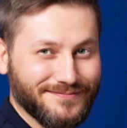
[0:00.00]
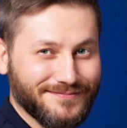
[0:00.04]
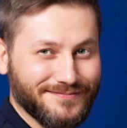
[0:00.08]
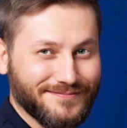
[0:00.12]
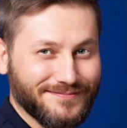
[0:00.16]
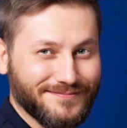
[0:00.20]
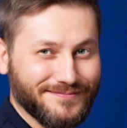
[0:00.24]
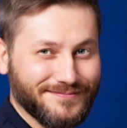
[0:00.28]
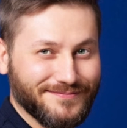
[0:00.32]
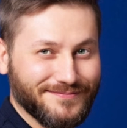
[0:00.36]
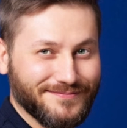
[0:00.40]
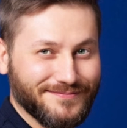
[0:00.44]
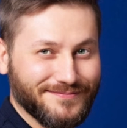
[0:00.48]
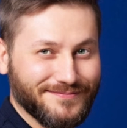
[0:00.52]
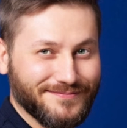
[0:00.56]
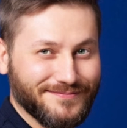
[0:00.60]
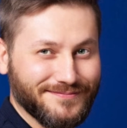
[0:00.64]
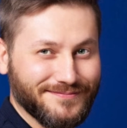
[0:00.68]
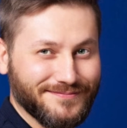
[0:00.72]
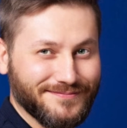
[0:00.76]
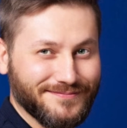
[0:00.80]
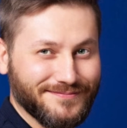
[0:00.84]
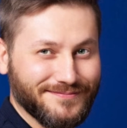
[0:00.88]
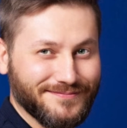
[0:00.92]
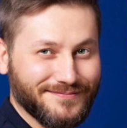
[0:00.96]

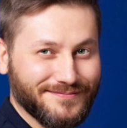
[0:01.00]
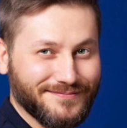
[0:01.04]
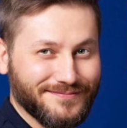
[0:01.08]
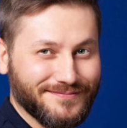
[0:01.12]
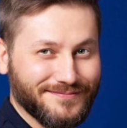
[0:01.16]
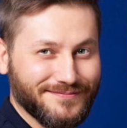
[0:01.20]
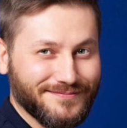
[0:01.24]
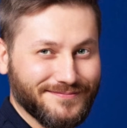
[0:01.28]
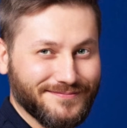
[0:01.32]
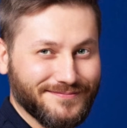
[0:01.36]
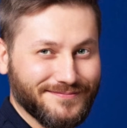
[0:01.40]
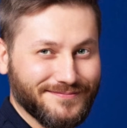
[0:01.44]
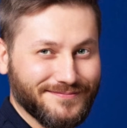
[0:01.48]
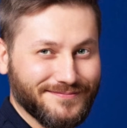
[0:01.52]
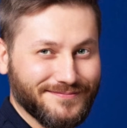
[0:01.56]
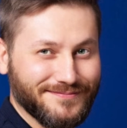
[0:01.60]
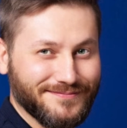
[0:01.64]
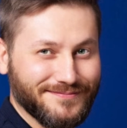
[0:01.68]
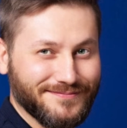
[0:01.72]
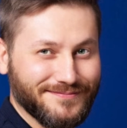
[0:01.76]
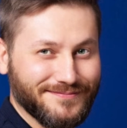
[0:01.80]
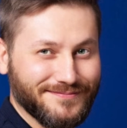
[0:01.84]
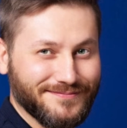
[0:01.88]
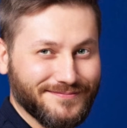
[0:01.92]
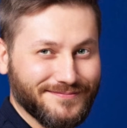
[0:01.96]

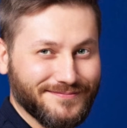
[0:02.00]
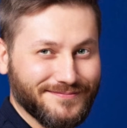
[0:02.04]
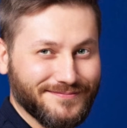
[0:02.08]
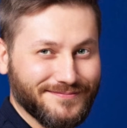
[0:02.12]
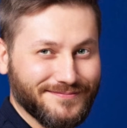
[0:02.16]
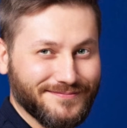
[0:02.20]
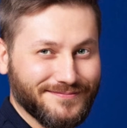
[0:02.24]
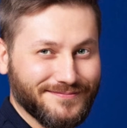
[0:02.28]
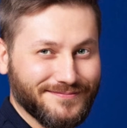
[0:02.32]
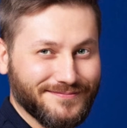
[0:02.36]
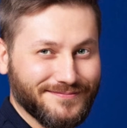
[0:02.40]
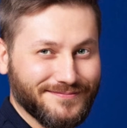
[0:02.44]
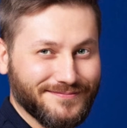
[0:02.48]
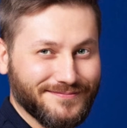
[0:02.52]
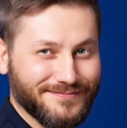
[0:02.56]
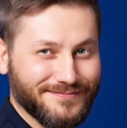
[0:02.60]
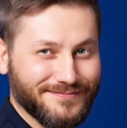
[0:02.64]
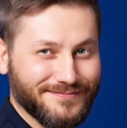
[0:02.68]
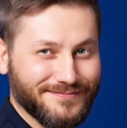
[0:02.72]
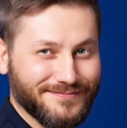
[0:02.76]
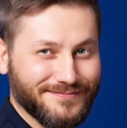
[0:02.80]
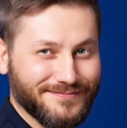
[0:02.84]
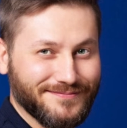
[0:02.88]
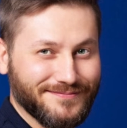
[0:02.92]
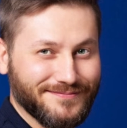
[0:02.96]

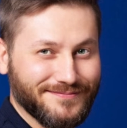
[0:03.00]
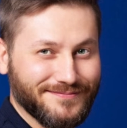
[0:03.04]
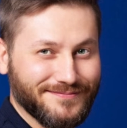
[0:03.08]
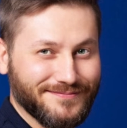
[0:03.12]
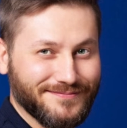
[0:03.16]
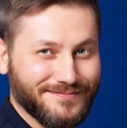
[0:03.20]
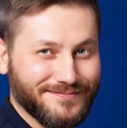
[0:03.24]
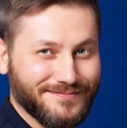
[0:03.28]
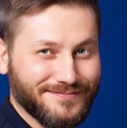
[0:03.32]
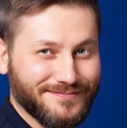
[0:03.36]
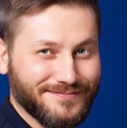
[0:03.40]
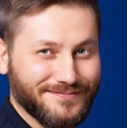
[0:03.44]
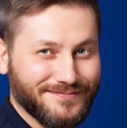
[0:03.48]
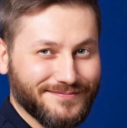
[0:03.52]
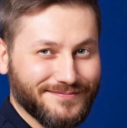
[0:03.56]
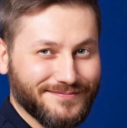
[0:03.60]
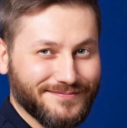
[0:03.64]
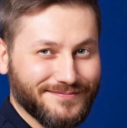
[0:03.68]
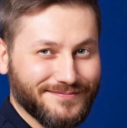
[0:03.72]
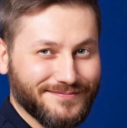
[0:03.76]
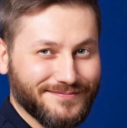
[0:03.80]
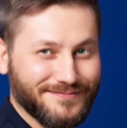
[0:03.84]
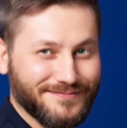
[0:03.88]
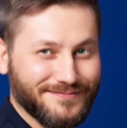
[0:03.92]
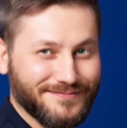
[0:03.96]

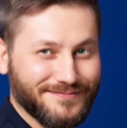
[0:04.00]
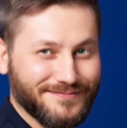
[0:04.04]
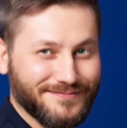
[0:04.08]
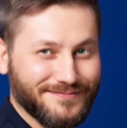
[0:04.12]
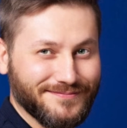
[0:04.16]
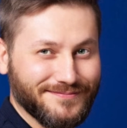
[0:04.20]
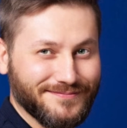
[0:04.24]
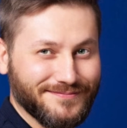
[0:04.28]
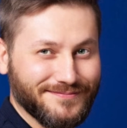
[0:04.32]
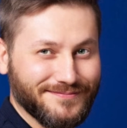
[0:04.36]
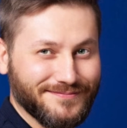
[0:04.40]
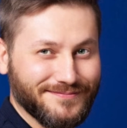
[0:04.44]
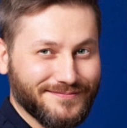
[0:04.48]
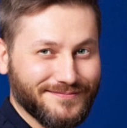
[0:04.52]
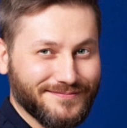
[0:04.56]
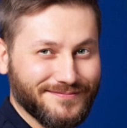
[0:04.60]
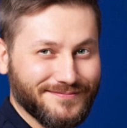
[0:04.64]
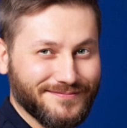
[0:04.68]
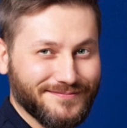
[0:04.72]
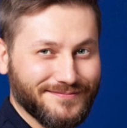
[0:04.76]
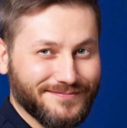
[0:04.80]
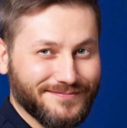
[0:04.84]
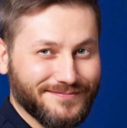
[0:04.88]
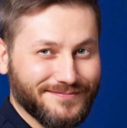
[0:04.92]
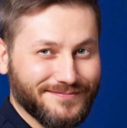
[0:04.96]

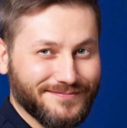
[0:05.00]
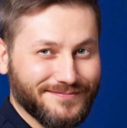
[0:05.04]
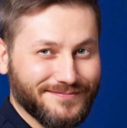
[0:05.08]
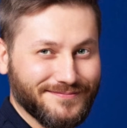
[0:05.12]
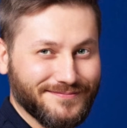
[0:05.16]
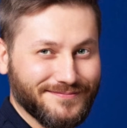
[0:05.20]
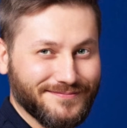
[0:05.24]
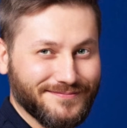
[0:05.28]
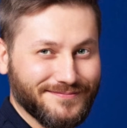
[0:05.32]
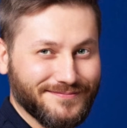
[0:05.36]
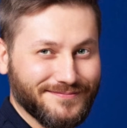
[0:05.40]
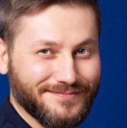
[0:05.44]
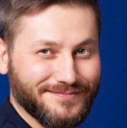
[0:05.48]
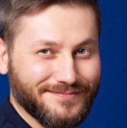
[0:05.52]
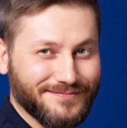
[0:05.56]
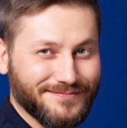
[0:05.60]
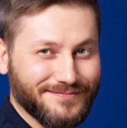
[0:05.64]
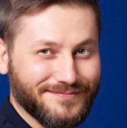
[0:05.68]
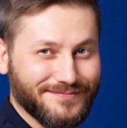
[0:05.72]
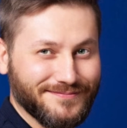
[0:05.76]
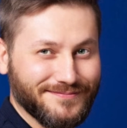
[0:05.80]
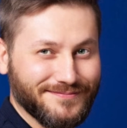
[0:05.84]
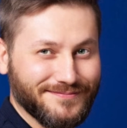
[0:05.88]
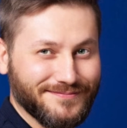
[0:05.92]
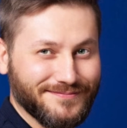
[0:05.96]

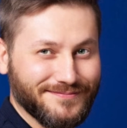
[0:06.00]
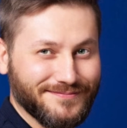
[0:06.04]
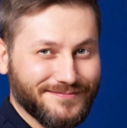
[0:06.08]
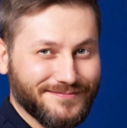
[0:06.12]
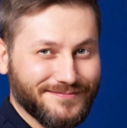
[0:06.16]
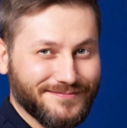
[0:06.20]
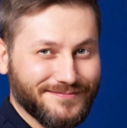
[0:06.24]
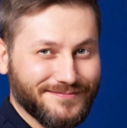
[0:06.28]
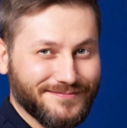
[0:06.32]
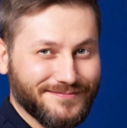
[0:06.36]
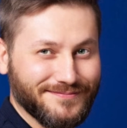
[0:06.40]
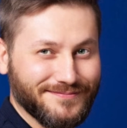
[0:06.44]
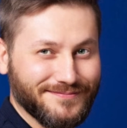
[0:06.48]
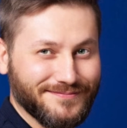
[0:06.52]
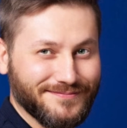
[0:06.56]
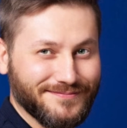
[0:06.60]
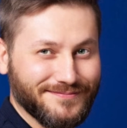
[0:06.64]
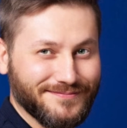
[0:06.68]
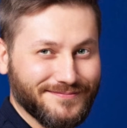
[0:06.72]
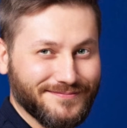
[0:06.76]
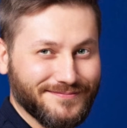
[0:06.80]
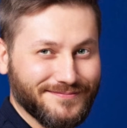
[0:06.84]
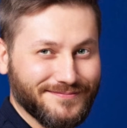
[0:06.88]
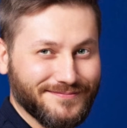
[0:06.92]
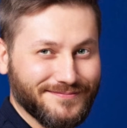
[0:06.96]

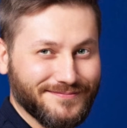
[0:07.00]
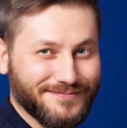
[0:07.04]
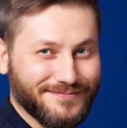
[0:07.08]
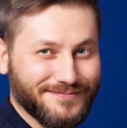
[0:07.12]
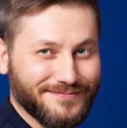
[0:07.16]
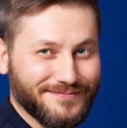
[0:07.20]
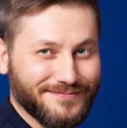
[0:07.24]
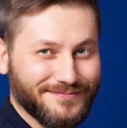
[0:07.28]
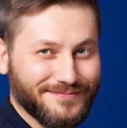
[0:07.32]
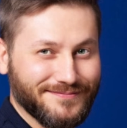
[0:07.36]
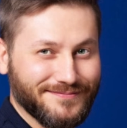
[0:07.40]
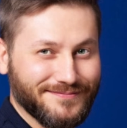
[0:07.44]
The face doesn't move, so there is nothing to read.